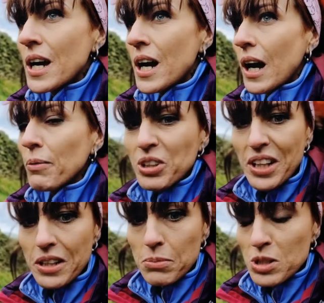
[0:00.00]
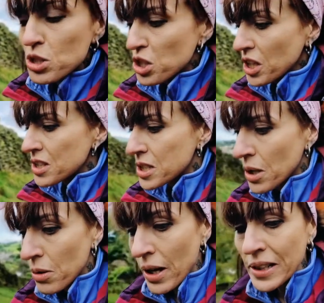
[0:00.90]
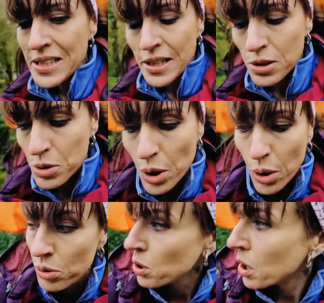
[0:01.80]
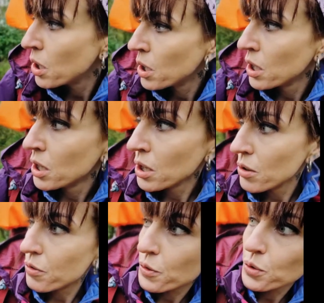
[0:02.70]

I'm gonna a little bit cheat so I decided to go through